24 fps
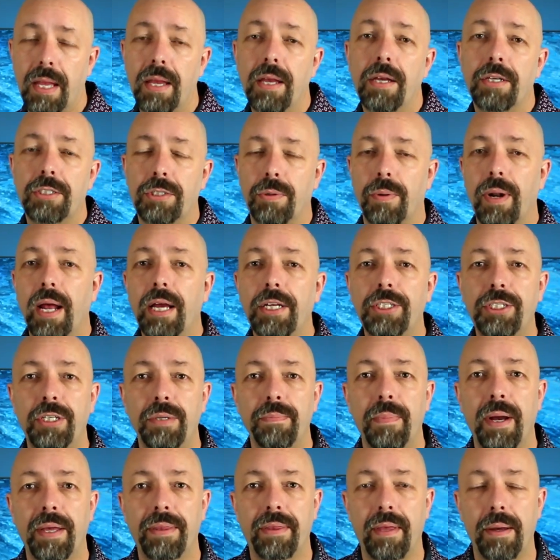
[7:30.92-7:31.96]
So when I shoot
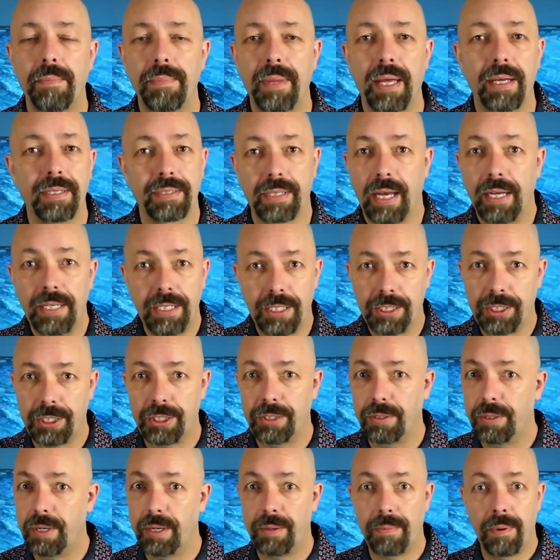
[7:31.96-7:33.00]
my thumbnails, I just
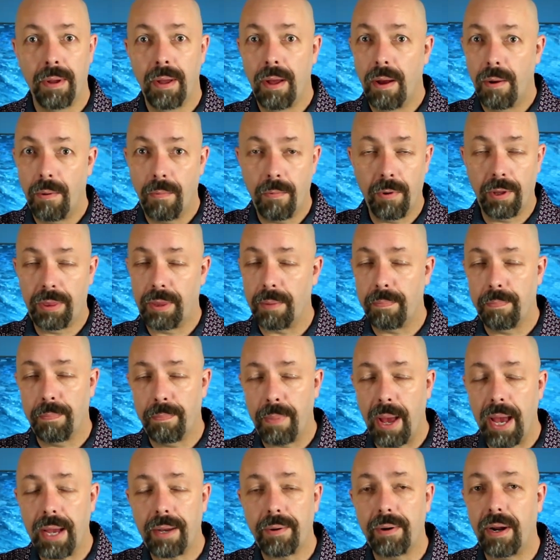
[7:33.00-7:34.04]
shoot it with the
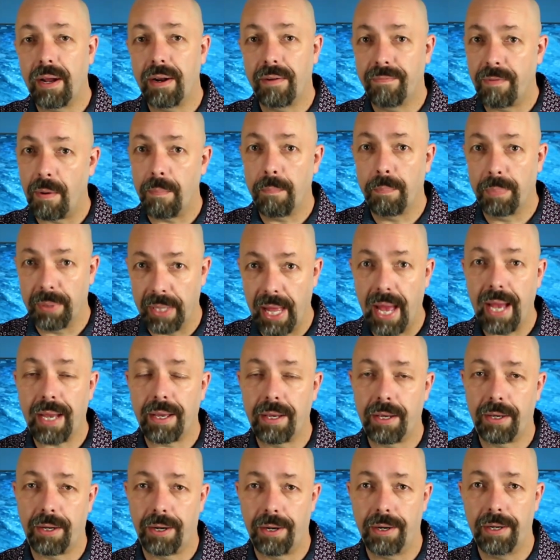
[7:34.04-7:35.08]
background of a
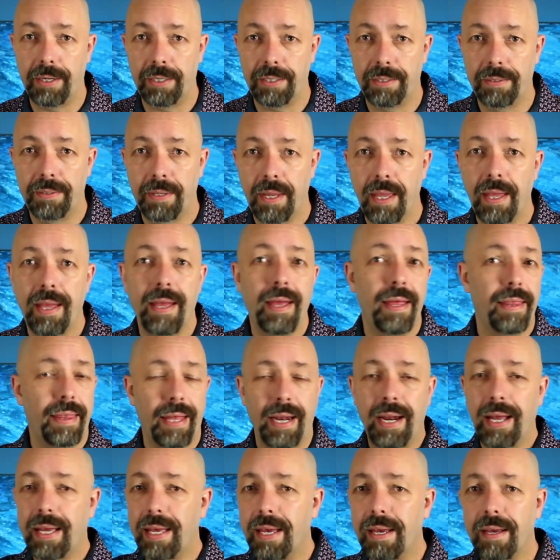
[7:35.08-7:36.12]
black curtain. Then
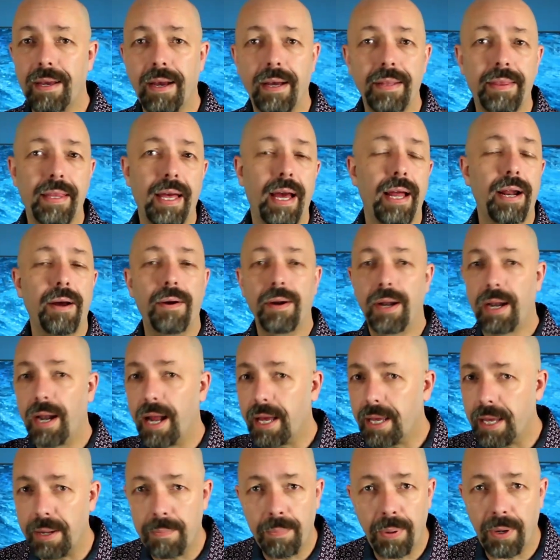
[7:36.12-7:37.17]
I can cut that out and I
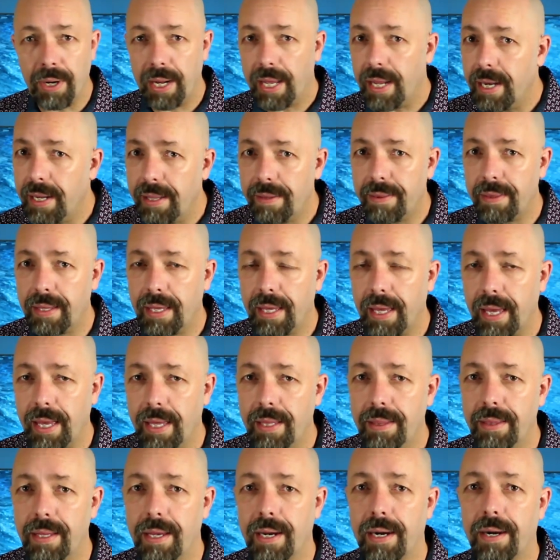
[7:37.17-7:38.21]
can put anything
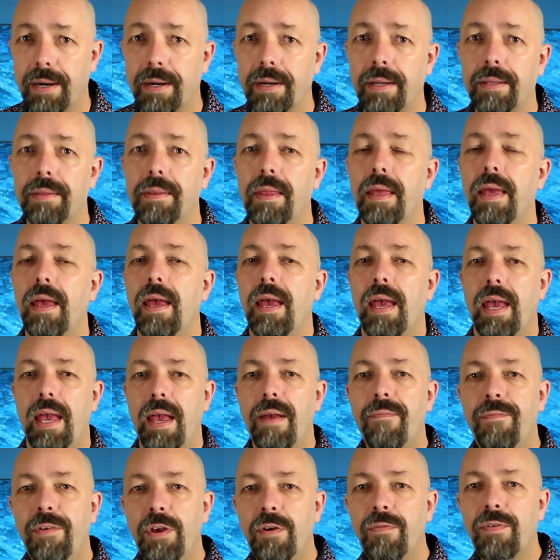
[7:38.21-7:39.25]
in there.
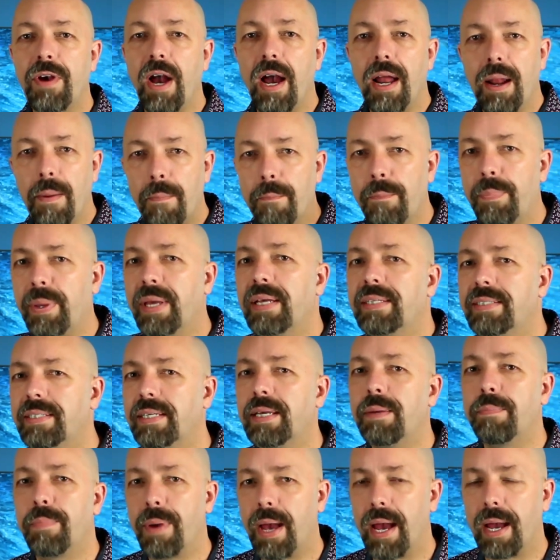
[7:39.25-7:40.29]
If you've got a busy
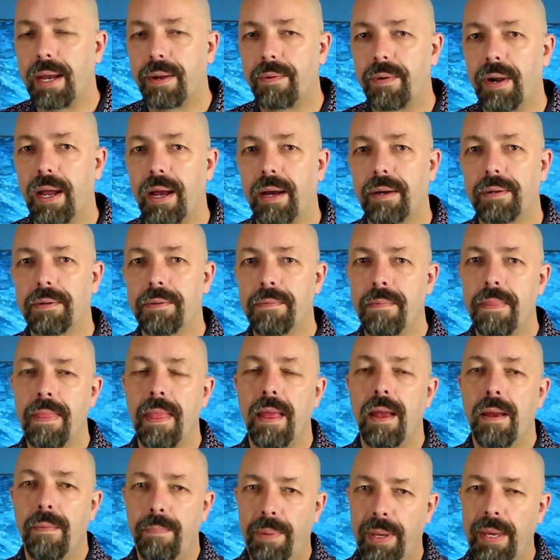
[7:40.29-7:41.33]
background,
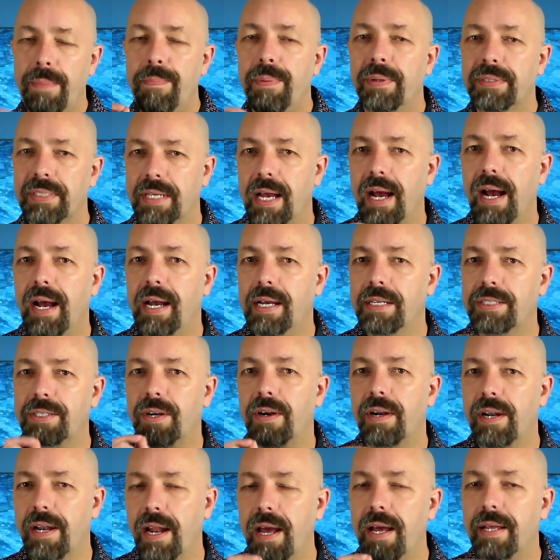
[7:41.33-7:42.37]
people's eyes
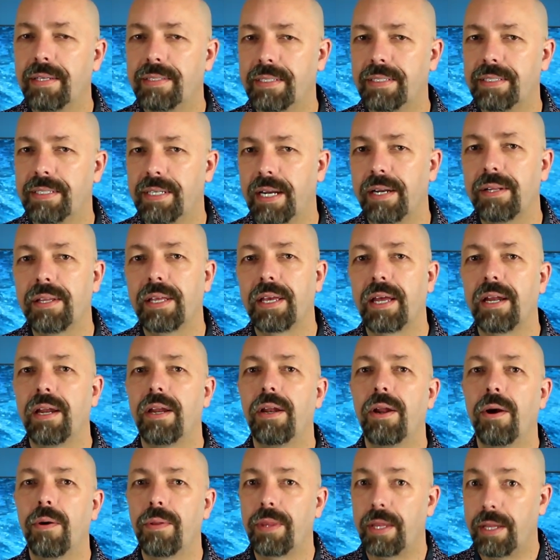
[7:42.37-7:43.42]
aren't necessarily going to
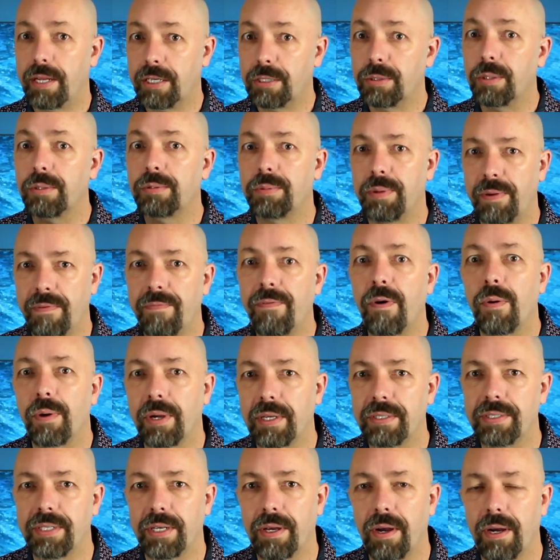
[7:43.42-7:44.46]
know that they're supposed to be
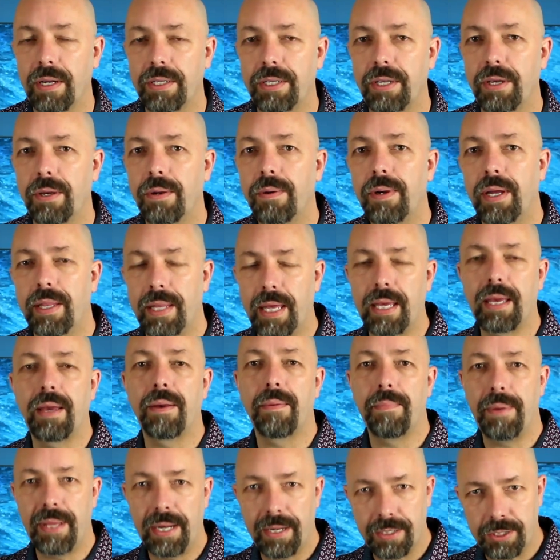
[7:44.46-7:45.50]
focusing on you, and they can
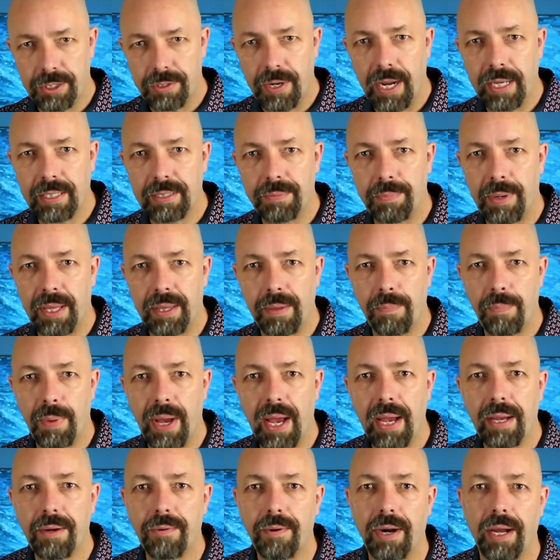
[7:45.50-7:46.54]
be distracted by the
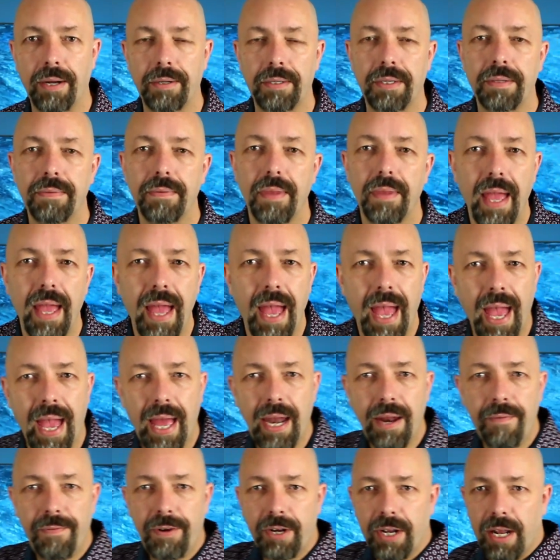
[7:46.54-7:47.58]
background. And
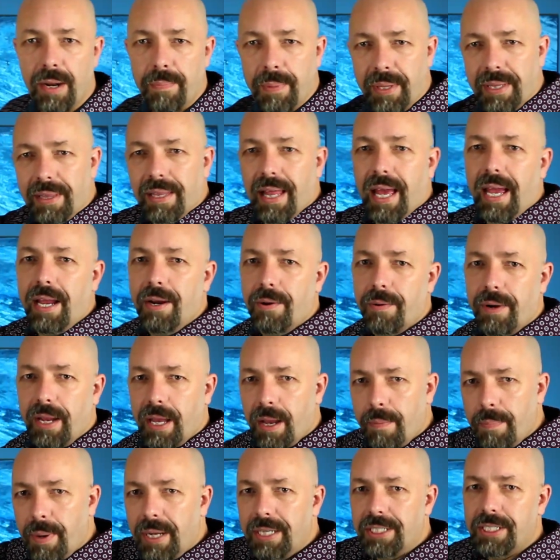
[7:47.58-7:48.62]
if you're going to be layering a
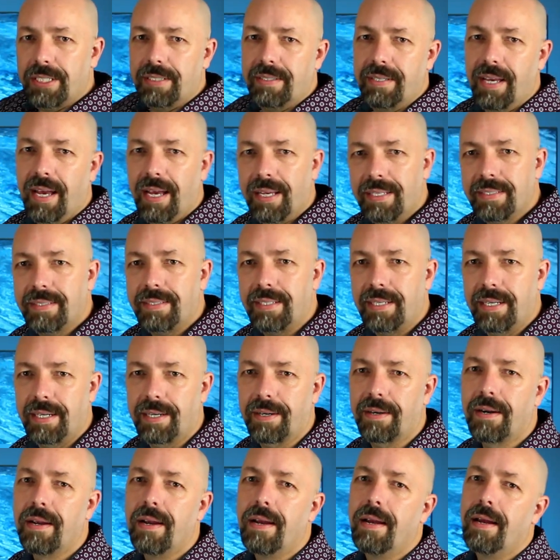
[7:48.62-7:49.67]
bunch of text
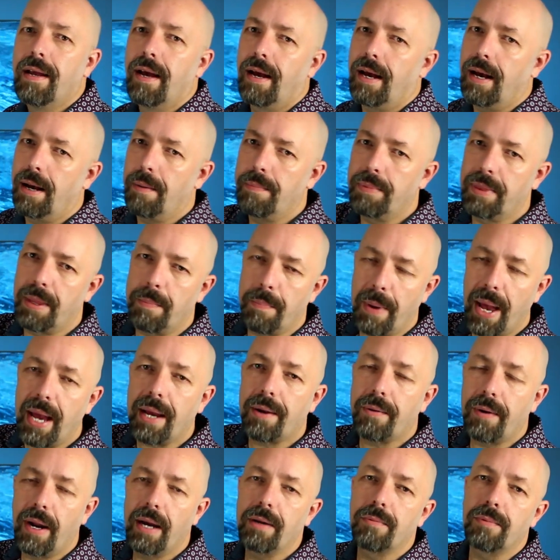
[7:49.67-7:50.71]
here, the
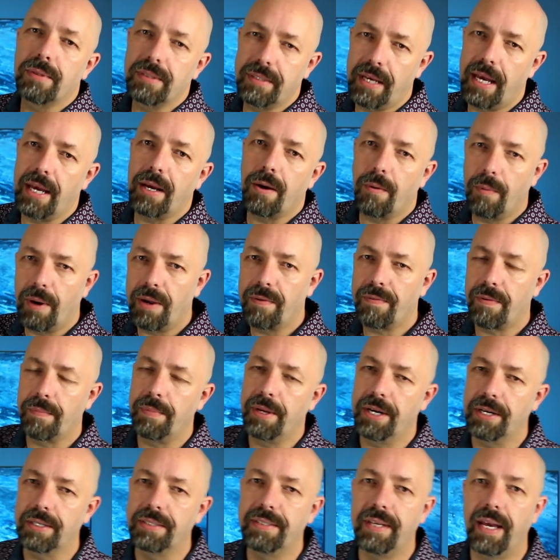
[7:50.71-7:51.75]
background will take away from
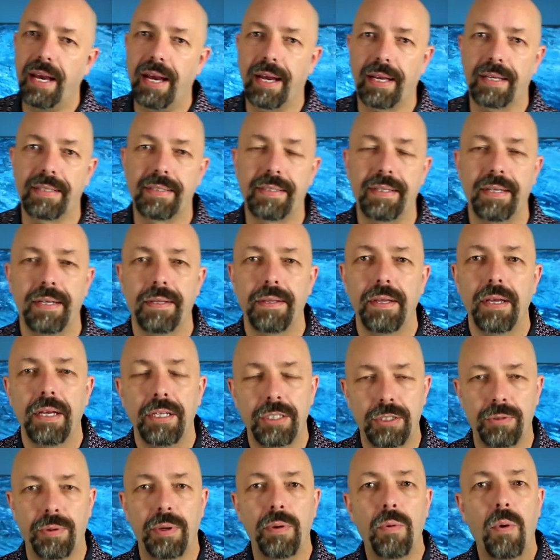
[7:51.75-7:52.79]
your text.
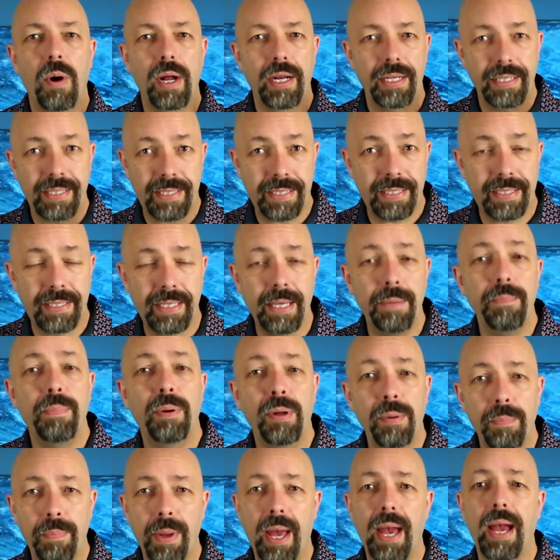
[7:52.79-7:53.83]
So we want as
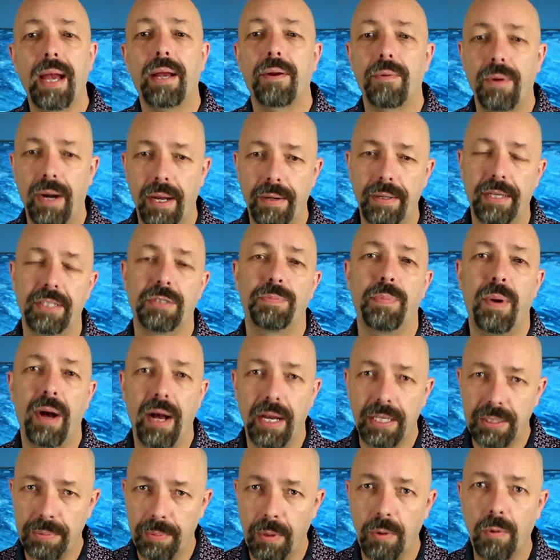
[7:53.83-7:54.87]
simple background as
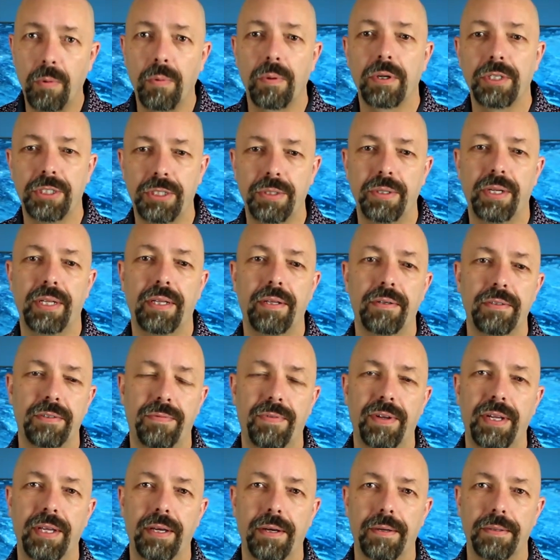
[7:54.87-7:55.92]
possible when we're shooting those
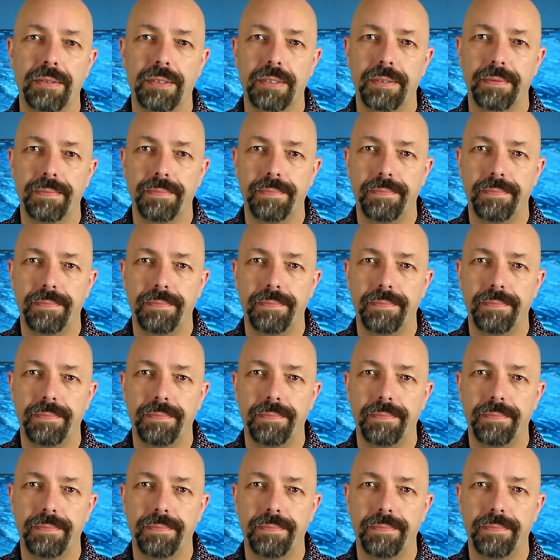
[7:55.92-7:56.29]
videos.